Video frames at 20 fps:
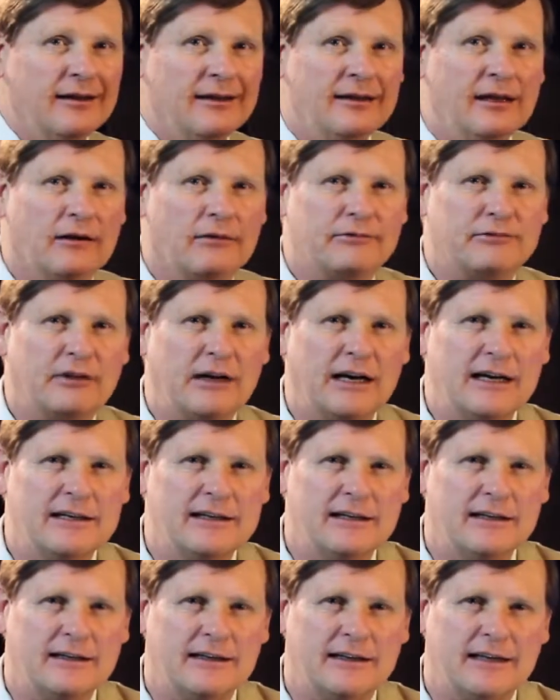they're
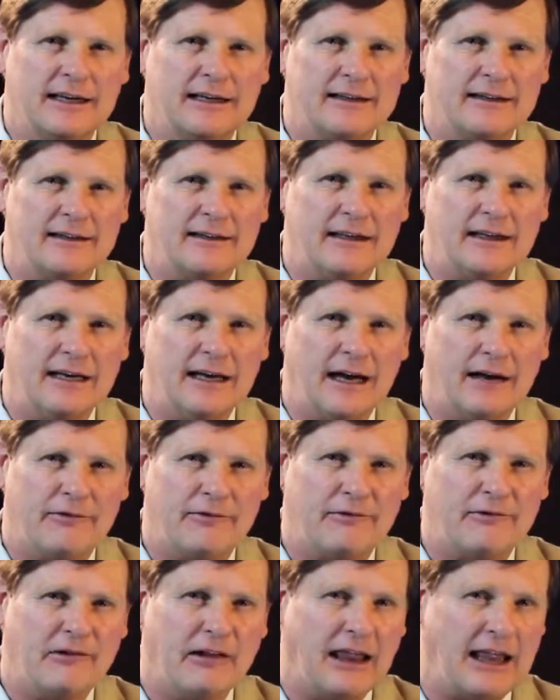finding that the
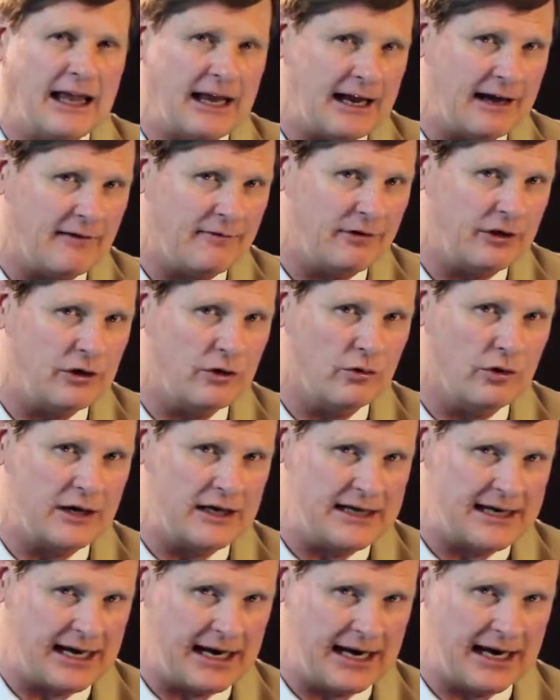
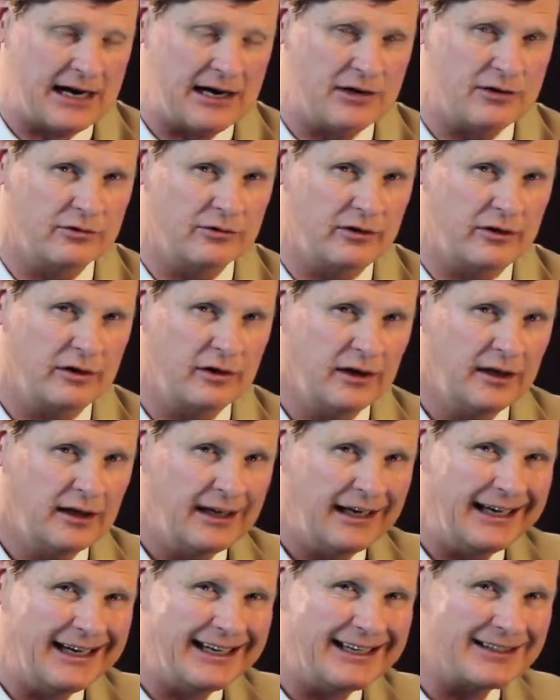flavonoid count
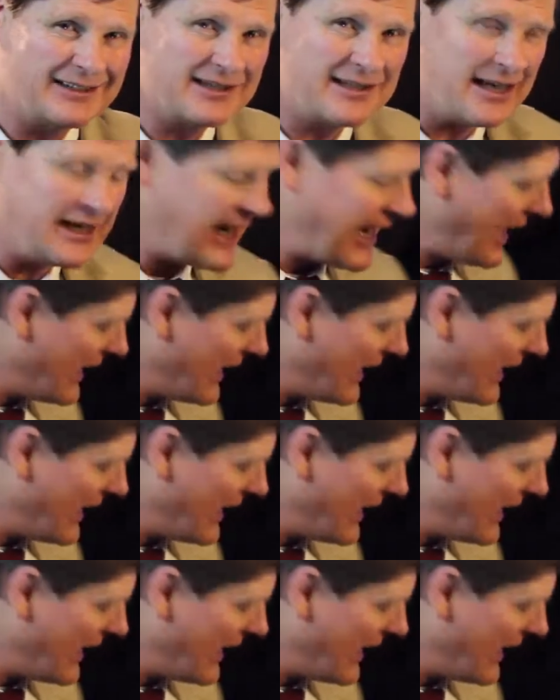is the